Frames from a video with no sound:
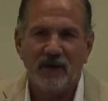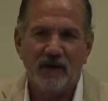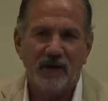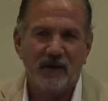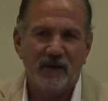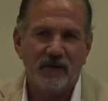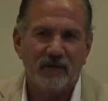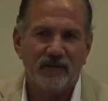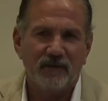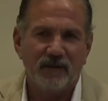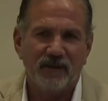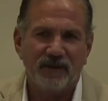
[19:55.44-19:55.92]

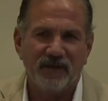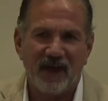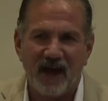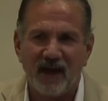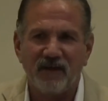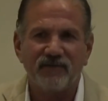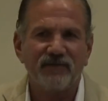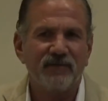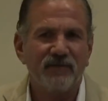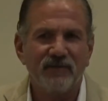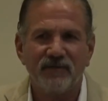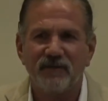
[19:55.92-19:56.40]
with
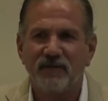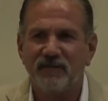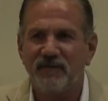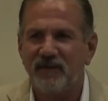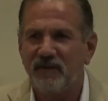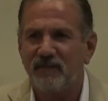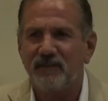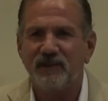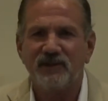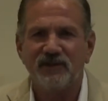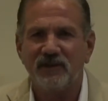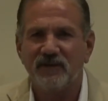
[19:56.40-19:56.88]
thousands of
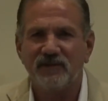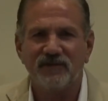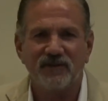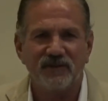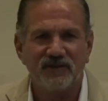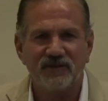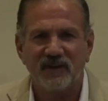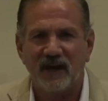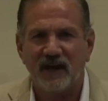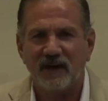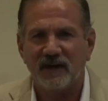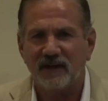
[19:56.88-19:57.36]
images a
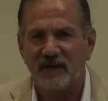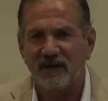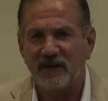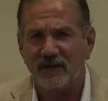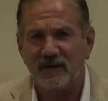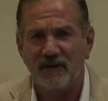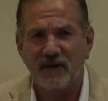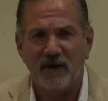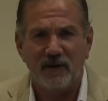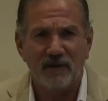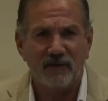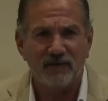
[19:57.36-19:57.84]
second and
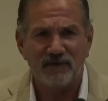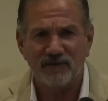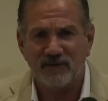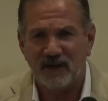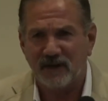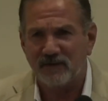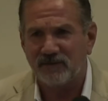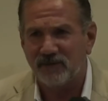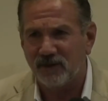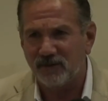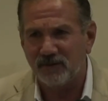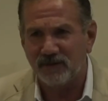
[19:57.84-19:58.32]
colors
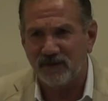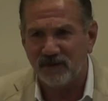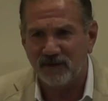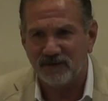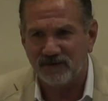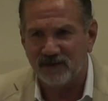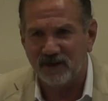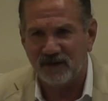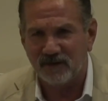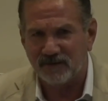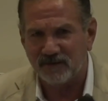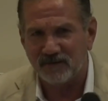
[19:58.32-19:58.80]
that don't
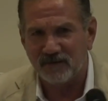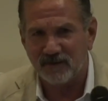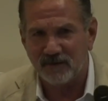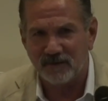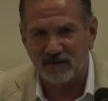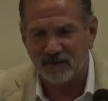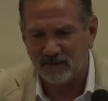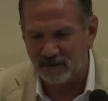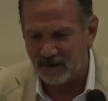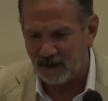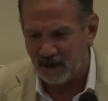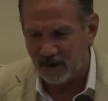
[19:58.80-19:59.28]
exist,
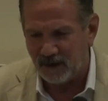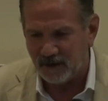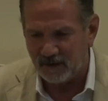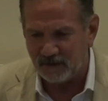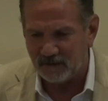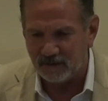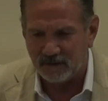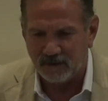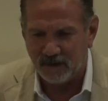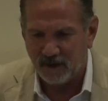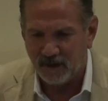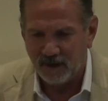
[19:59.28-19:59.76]

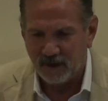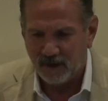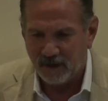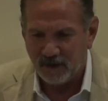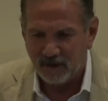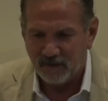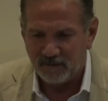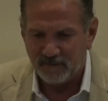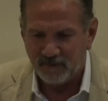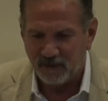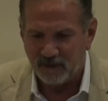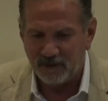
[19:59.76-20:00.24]
and
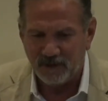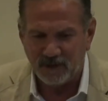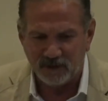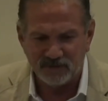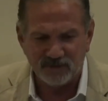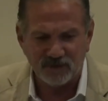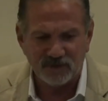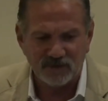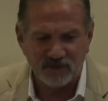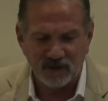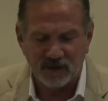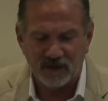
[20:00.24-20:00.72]
a very
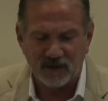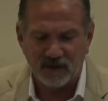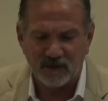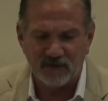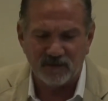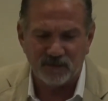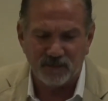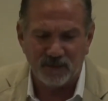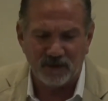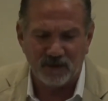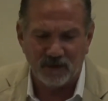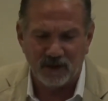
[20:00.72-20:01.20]
interesting
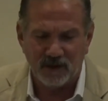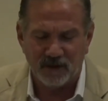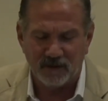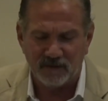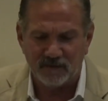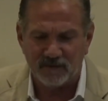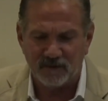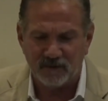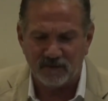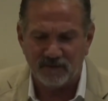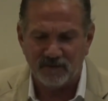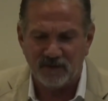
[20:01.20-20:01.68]

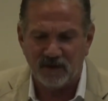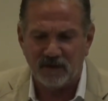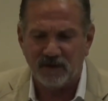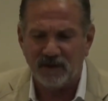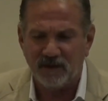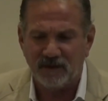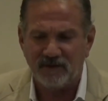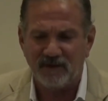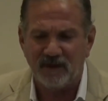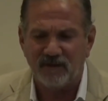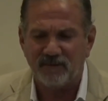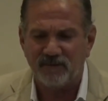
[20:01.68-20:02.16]
experience and very
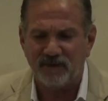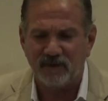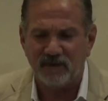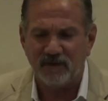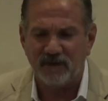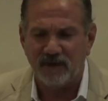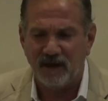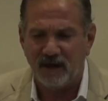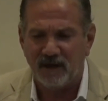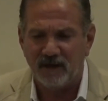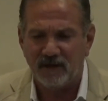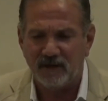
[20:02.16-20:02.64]
different
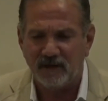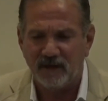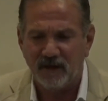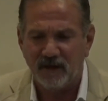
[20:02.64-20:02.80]
than,